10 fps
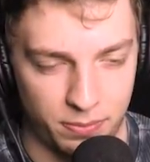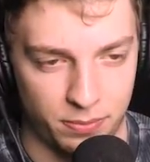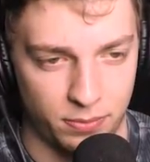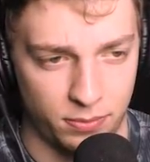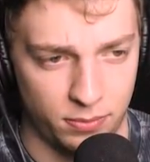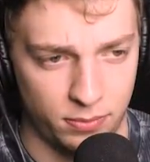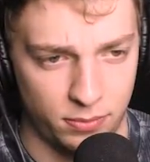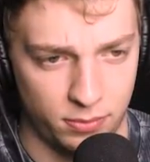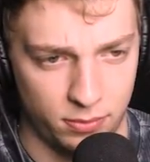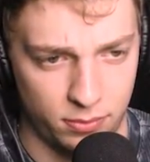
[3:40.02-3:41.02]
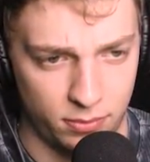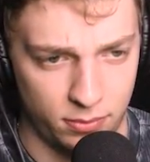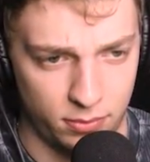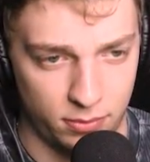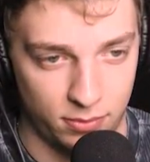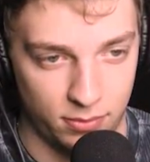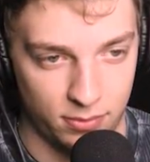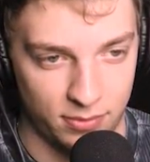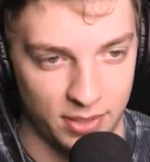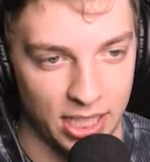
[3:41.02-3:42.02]

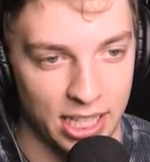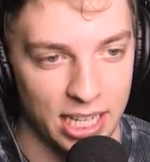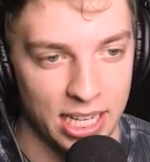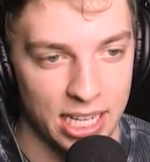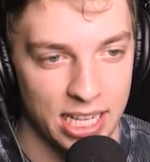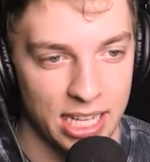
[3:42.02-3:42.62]
Nothing is said.